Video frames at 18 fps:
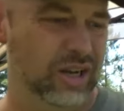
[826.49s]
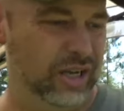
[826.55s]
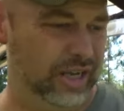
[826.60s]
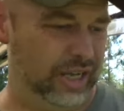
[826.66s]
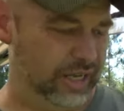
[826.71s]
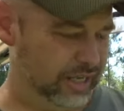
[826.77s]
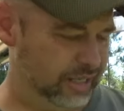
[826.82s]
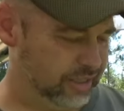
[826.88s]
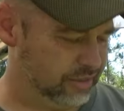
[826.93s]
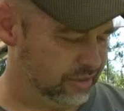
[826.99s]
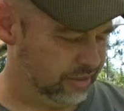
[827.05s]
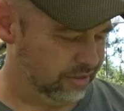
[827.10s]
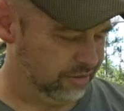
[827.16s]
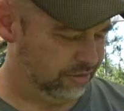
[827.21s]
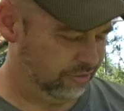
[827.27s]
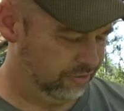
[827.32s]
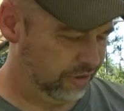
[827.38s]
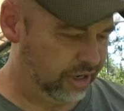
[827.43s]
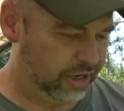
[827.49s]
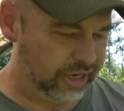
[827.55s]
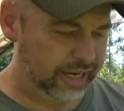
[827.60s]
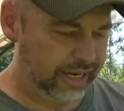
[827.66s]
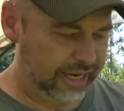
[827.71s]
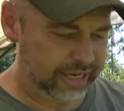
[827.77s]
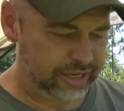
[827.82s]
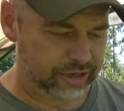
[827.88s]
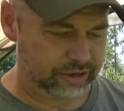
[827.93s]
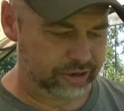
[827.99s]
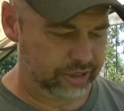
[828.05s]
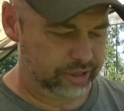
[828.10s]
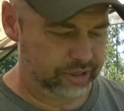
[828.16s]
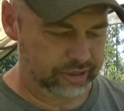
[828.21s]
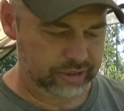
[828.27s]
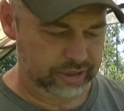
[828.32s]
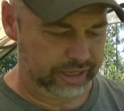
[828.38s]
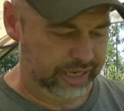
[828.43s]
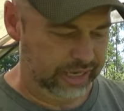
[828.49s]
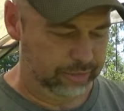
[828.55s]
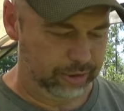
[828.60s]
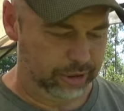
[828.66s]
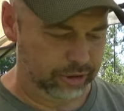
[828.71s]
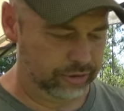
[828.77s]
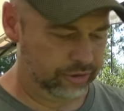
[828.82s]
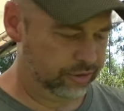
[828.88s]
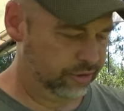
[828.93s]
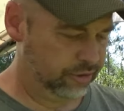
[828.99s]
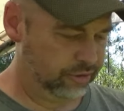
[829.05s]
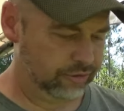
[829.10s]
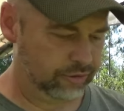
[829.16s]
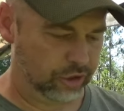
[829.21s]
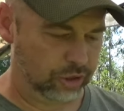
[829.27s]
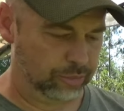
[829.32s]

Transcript: is very accurate ammo for